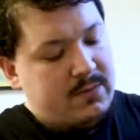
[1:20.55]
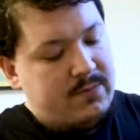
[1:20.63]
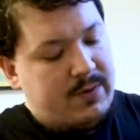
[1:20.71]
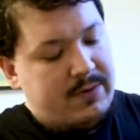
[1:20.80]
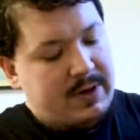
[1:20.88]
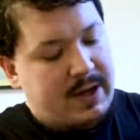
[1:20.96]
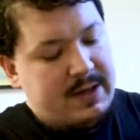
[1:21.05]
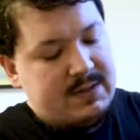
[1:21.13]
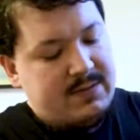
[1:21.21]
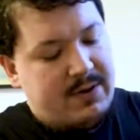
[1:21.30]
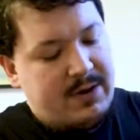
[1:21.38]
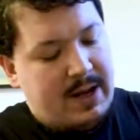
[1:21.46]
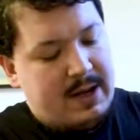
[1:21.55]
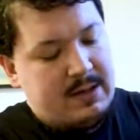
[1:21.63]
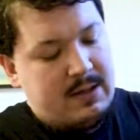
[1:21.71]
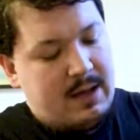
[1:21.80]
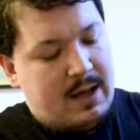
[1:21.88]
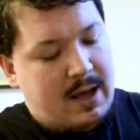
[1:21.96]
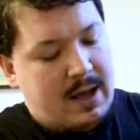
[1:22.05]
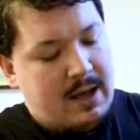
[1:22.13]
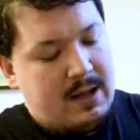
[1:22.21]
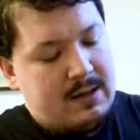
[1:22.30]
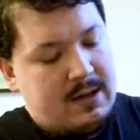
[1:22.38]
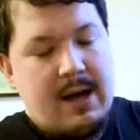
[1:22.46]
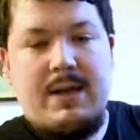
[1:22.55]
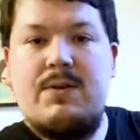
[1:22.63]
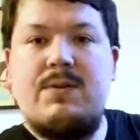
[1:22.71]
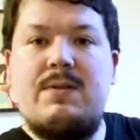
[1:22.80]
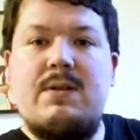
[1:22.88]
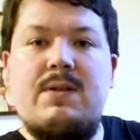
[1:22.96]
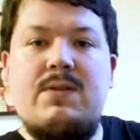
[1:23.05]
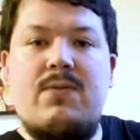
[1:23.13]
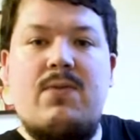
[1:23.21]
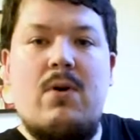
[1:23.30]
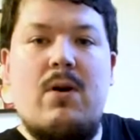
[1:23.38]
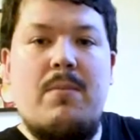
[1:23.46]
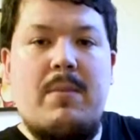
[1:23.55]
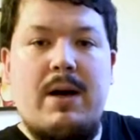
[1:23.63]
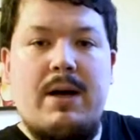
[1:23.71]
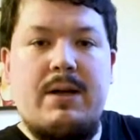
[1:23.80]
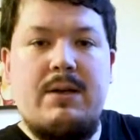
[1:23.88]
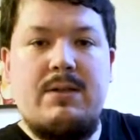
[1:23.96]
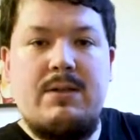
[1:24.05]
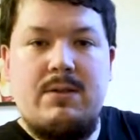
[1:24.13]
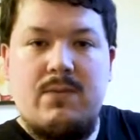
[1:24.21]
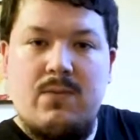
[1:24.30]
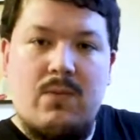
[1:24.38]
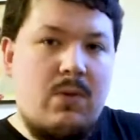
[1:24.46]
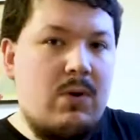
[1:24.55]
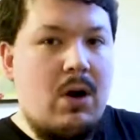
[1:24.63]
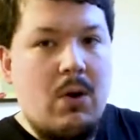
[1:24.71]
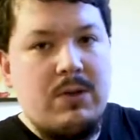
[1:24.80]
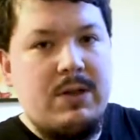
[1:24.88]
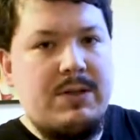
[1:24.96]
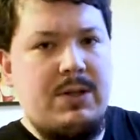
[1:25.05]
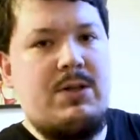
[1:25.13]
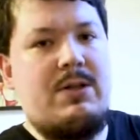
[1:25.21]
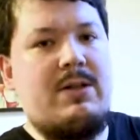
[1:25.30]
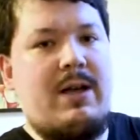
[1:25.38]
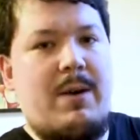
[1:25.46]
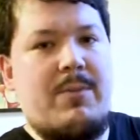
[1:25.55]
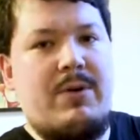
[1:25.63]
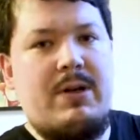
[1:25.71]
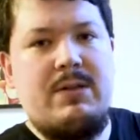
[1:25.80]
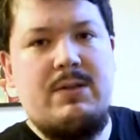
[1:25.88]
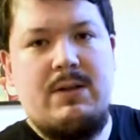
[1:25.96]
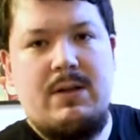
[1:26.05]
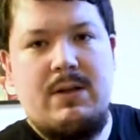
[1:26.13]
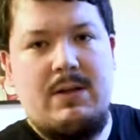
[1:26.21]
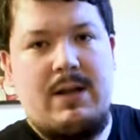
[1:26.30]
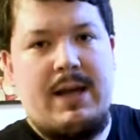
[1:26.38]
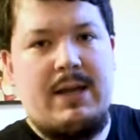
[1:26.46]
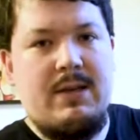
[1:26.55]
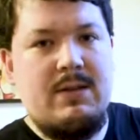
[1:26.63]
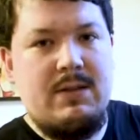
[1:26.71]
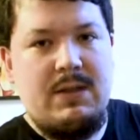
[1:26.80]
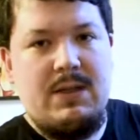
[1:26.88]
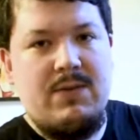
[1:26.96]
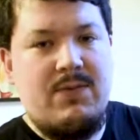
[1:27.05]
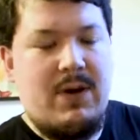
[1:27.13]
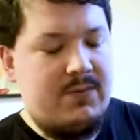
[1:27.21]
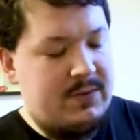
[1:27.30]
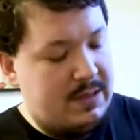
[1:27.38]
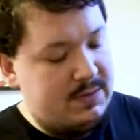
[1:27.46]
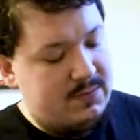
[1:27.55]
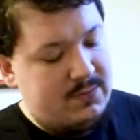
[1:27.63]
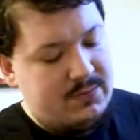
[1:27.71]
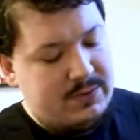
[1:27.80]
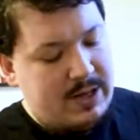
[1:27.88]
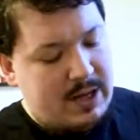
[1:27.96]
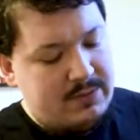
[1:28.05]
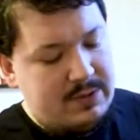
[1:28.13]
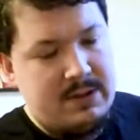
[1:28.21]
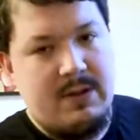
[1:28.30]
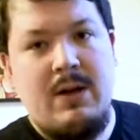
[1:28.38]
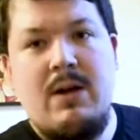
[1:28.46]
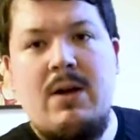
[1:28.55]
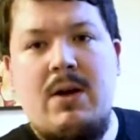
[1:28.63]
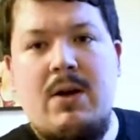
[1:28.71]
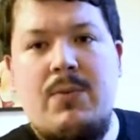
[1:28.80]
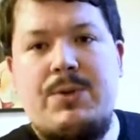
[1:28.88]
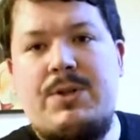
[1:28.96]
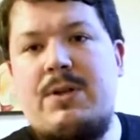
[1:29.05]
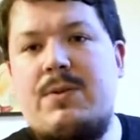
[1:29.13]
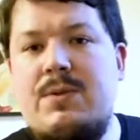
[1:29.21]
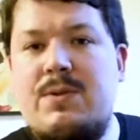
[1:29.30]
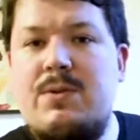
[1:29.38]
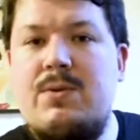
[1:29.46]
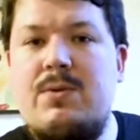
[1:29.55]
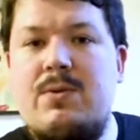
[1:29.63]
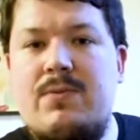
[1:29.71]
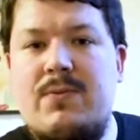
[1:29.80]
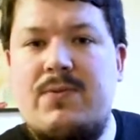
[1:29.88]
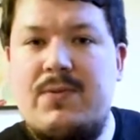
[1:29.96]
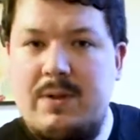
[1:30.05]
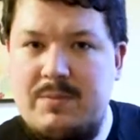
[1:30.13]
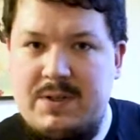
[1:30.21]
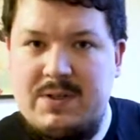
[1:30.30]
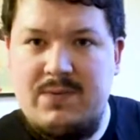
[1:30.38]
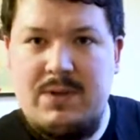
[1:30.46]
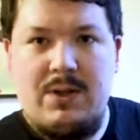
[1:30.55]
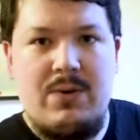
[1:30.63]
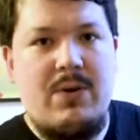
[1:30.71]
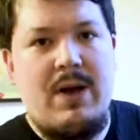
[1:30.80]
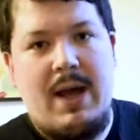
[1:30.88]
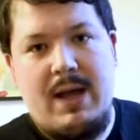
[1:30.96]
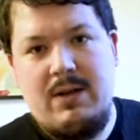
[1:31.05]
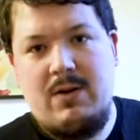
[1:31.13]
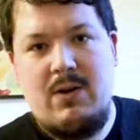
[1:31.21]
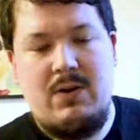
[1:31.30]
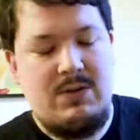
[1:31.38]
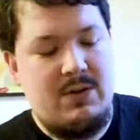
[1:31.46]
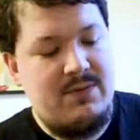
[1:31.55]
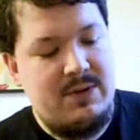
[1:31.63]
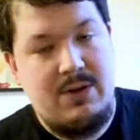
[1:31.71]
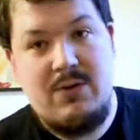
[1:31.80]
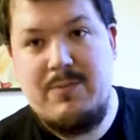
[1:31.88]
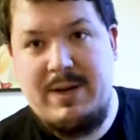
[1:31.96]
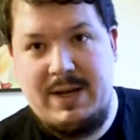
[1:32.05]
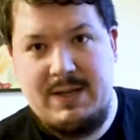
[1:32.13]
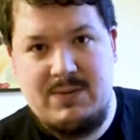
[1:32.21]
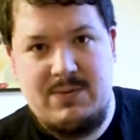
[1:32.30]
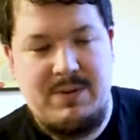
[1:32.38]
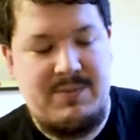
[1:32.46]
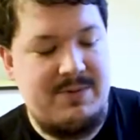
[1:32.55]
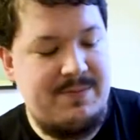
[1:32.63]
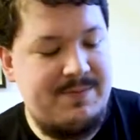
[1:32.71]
Very nice, very handy, and I use this for my only digital camera, the Nikon D5300, which I use to film this video and also the video of my next trip.